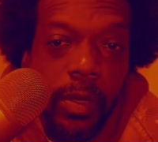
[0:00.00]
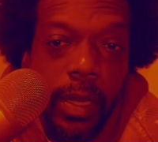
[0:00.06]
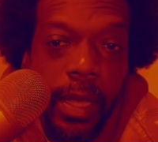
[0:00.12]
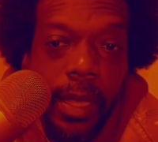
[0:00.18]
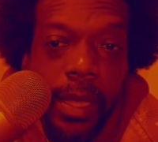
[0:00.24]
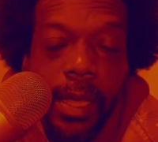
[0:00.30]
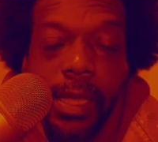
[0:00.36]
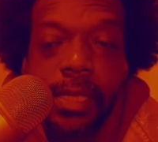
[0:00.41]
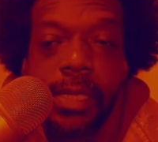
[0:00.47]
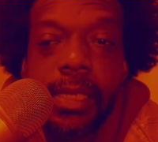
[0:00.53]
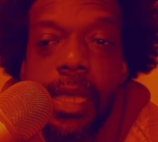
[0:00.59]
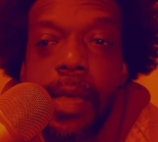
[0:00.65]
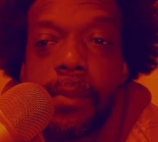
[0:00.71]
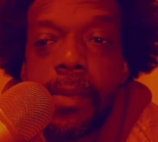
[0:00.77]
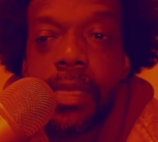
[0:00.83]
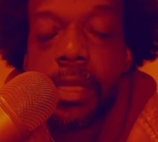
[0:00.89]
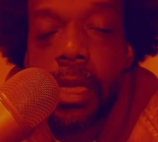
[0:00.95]
I guess
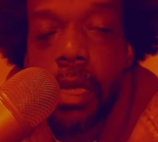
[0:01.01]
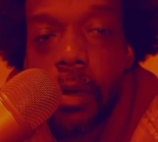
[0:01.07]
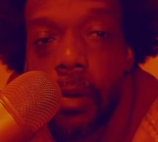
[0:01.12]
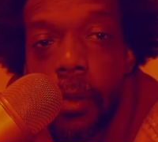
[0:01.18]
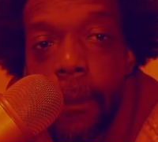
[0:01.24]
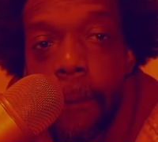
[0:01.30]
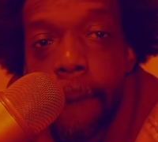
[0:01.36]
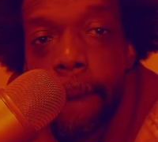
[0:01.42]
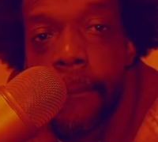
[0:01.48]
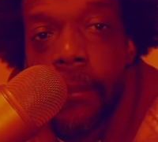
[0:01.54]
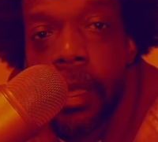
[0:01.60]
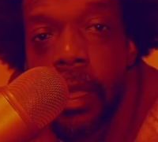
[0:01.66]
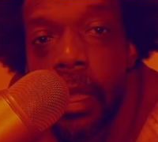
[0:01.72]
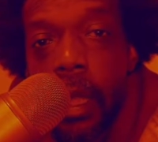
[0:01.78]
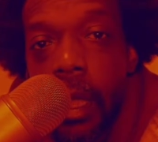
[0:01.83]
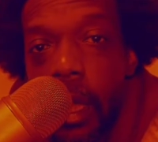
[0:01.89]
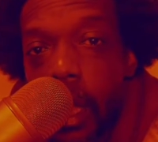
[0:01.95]
time will tell.
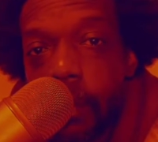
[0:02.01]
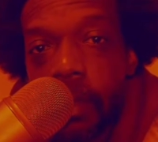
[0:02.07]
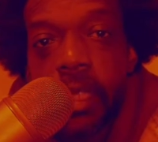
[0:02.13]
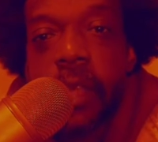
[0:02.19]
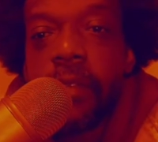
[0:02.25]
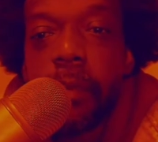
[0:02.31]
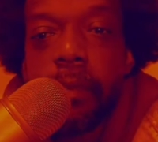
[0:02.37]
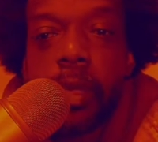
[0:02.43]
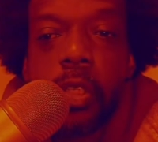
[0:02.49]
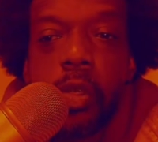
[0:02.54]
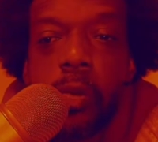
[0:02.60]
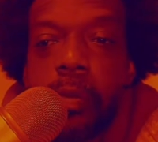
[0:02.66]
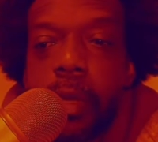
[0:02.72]
I'm Seven Mitchell,